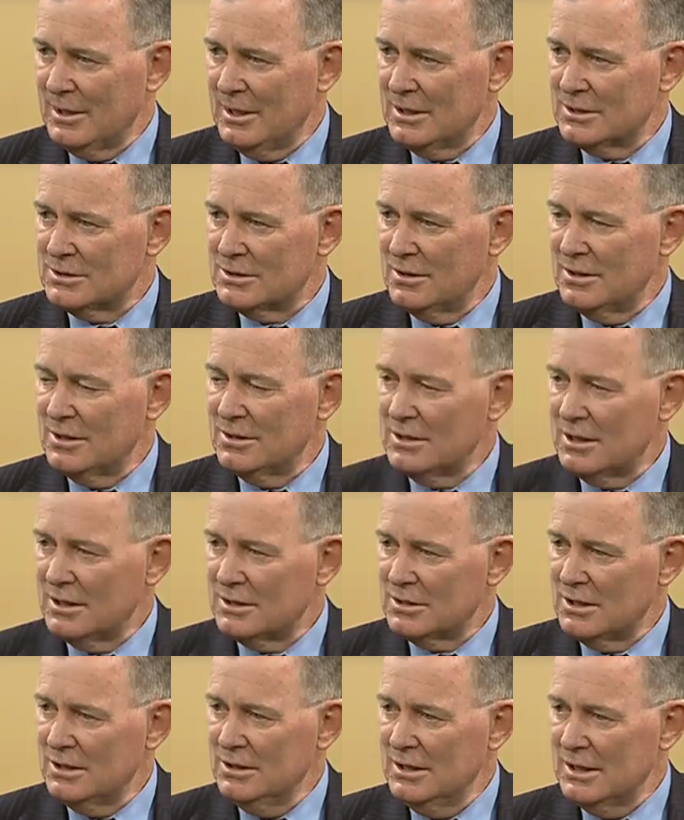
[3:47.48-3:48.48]
Yeah, so then
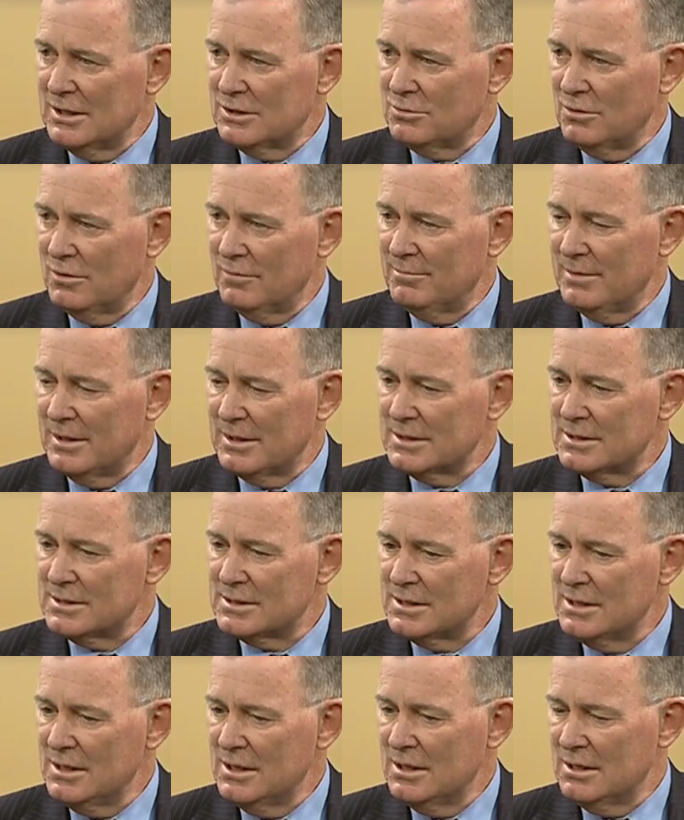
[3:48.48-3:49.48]
in that 12
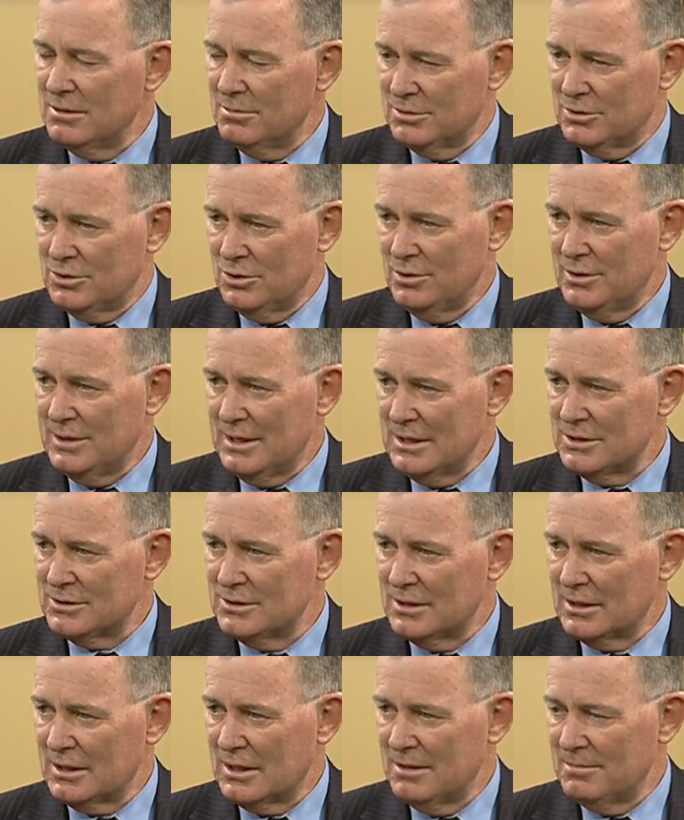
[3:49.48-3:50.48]
months, there were
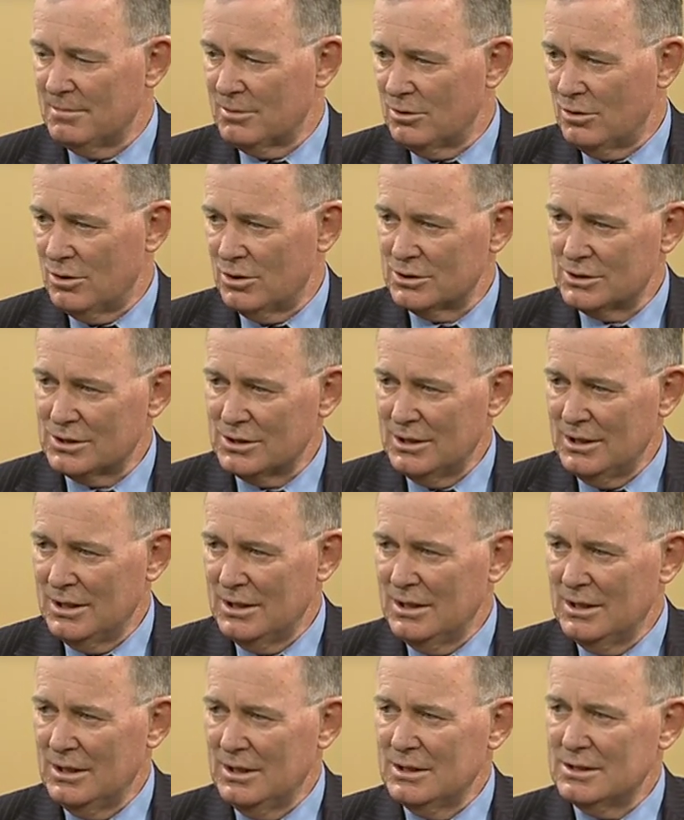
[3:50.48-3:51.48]
2,000 that came across.
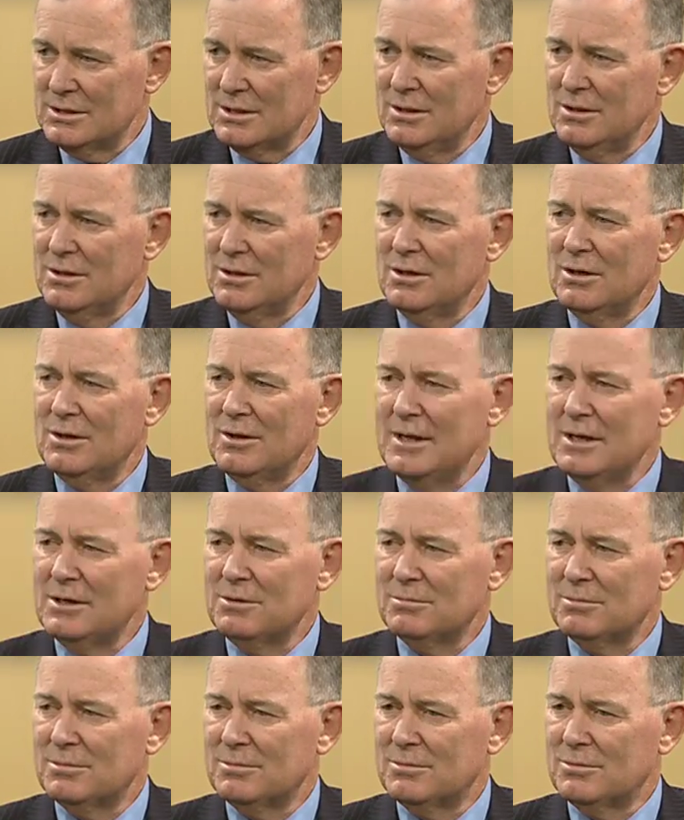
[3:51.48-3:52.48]
So, You know, that
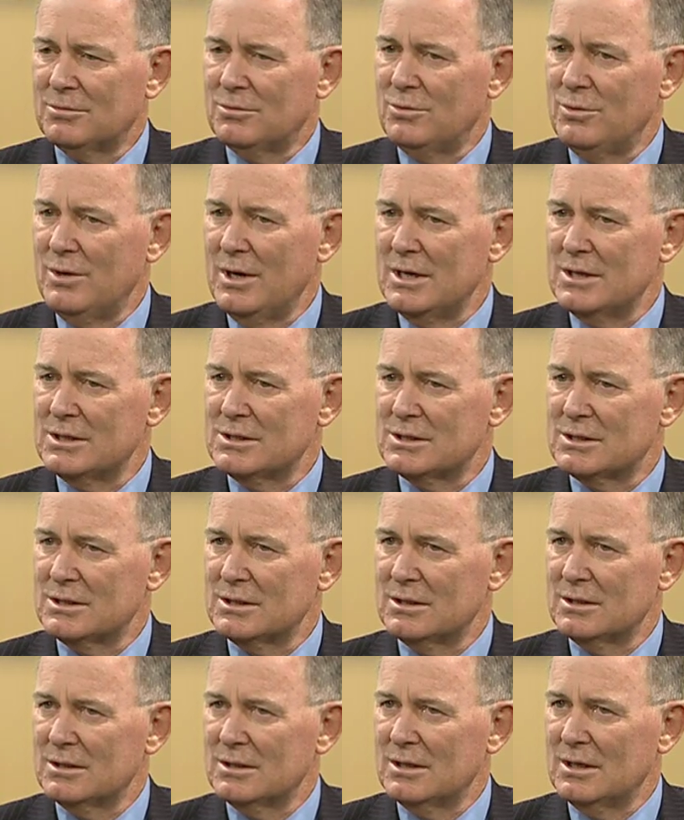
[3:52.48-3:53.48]
creates
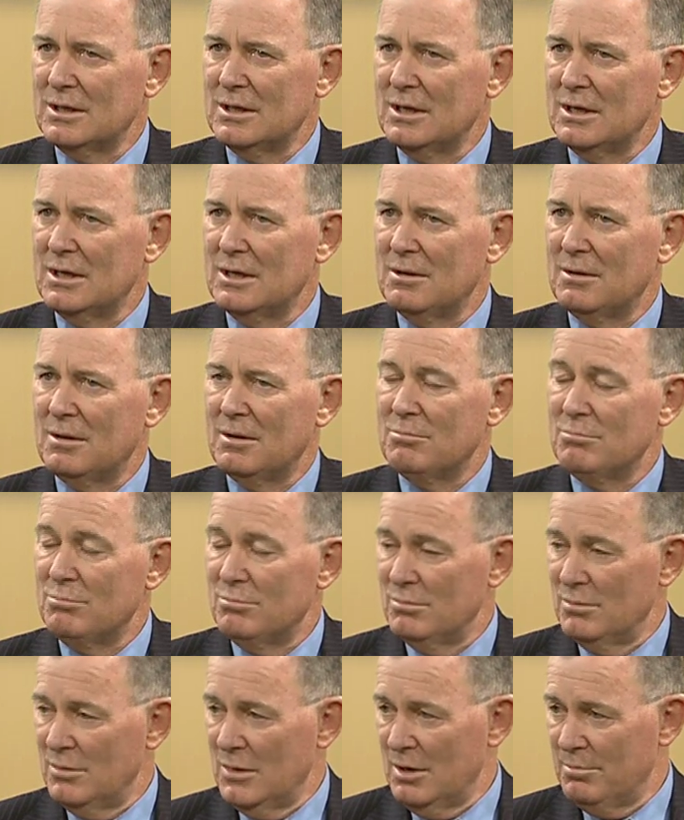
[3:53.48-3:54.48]
a
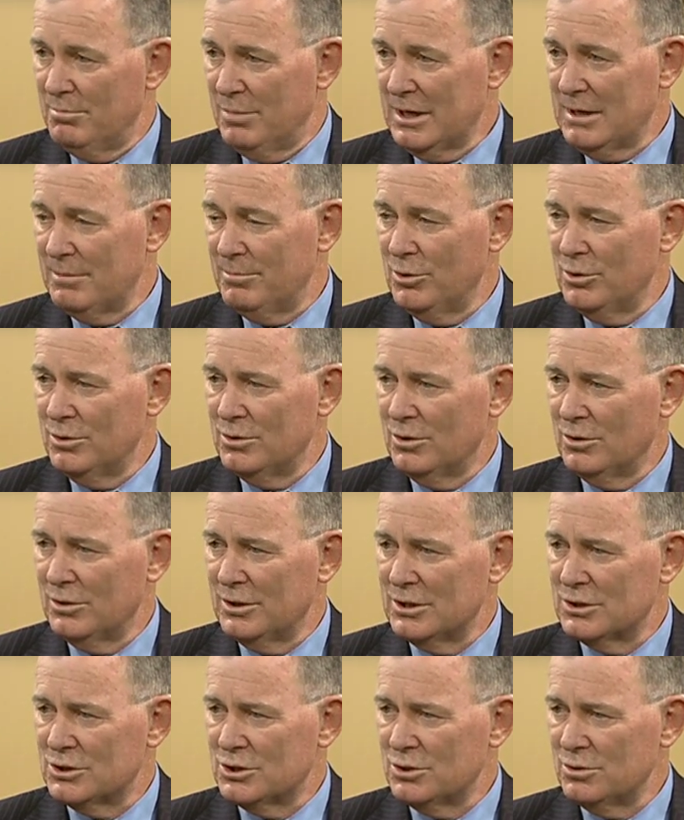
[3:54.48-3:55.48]
bigger burden on
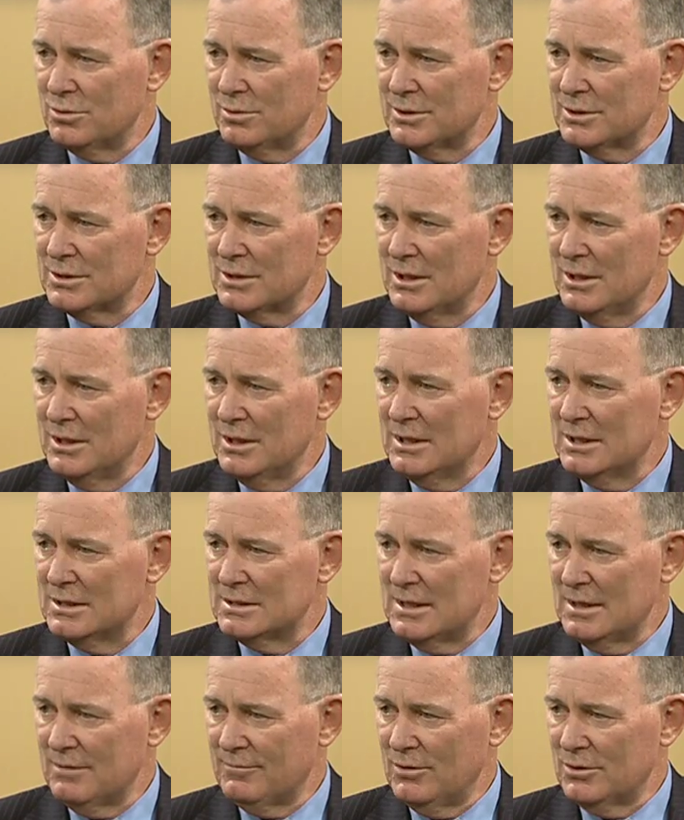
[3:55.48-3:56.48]
the insurers,
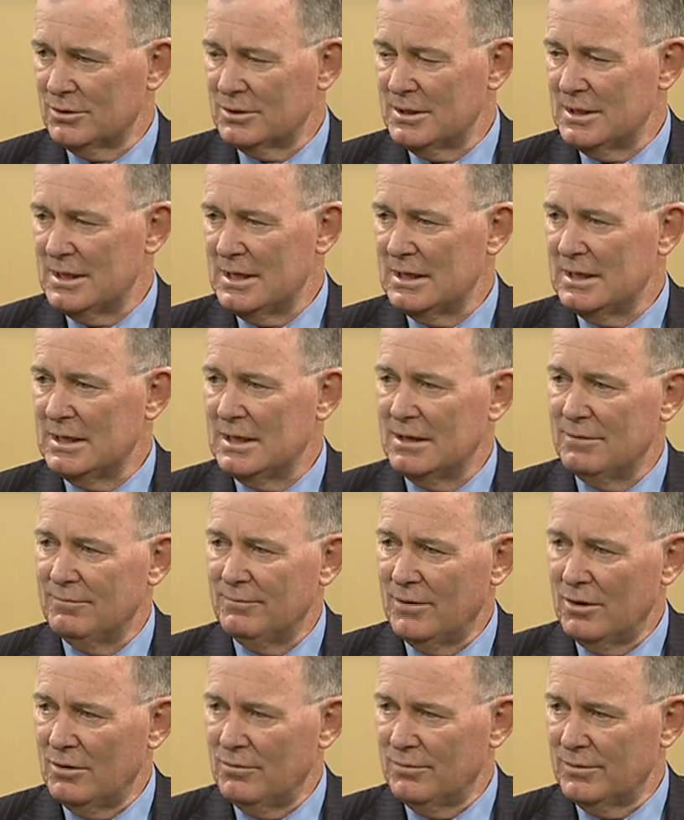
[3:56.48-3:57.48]
as they've got to then get
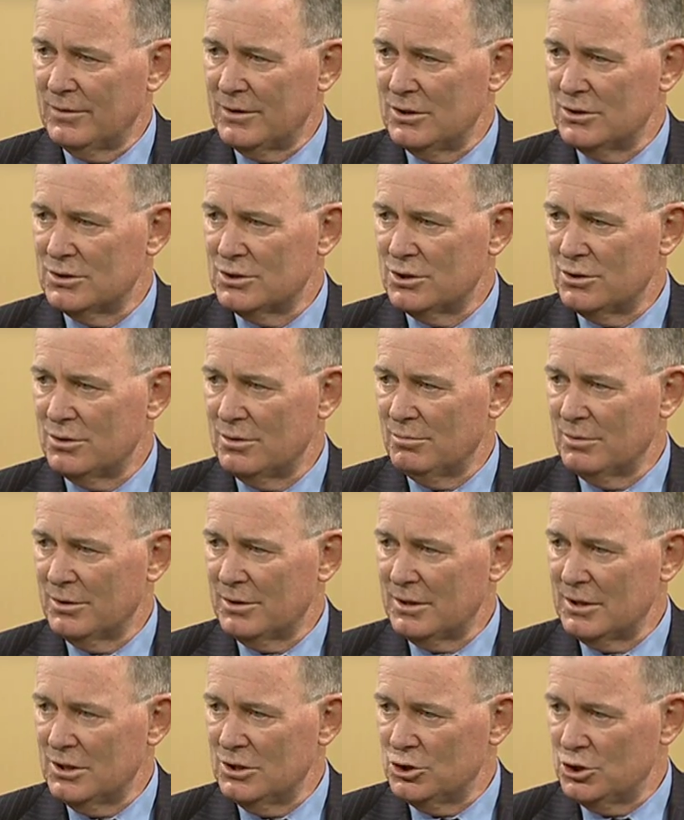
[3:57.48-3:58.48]
involved with
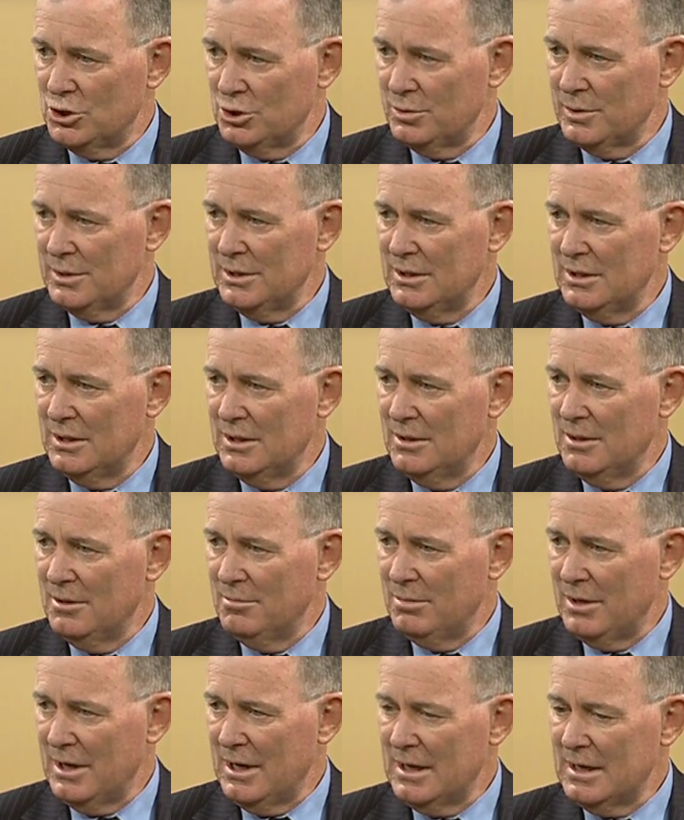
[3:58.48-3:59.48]
the insured
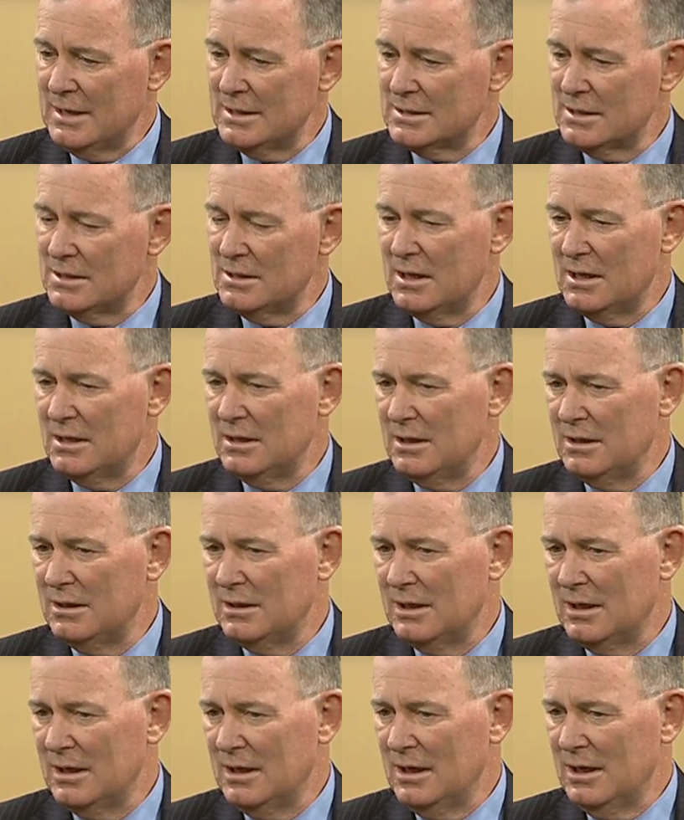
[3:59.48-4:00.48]
parties and
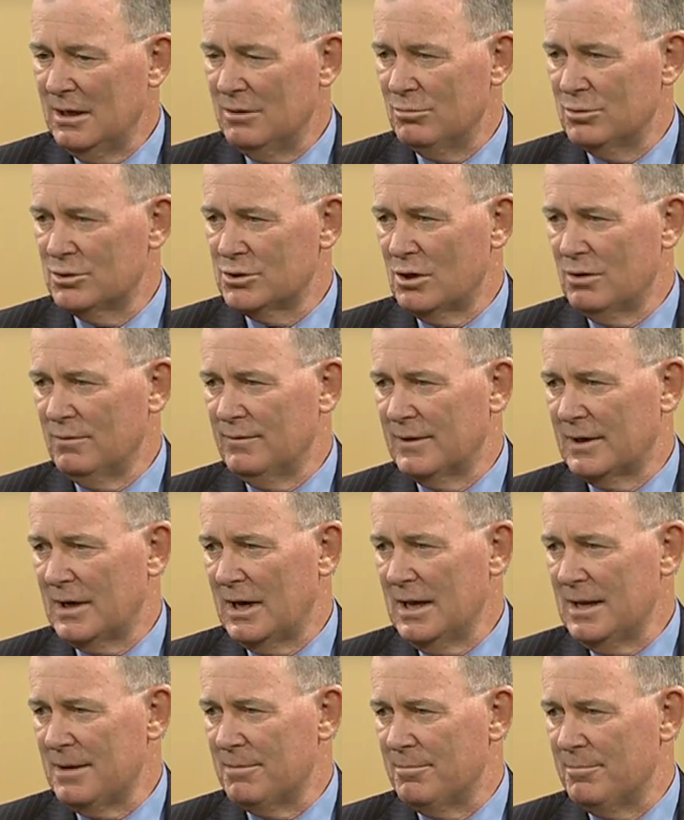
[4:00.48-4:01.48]
then resolve the
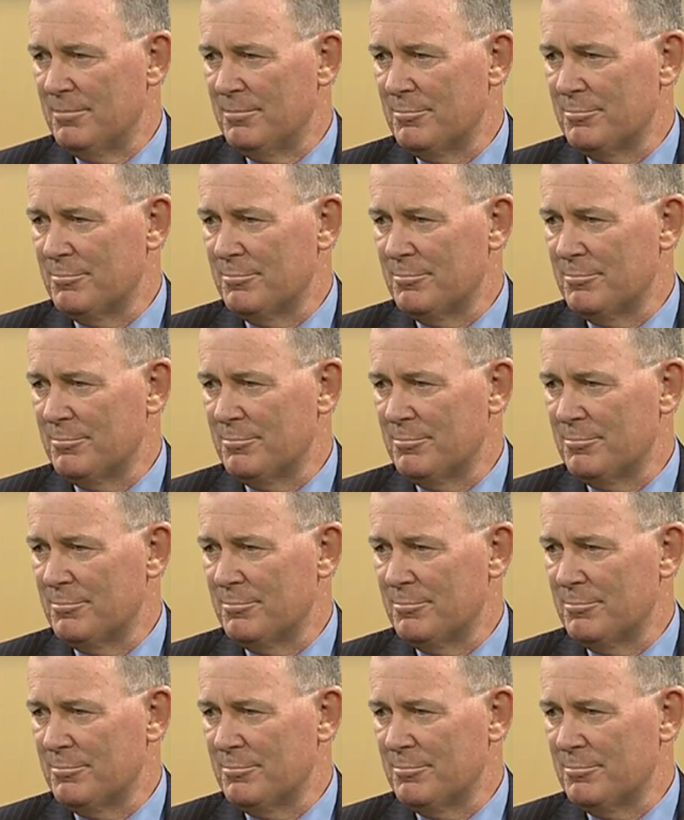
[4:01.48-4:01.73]
claim.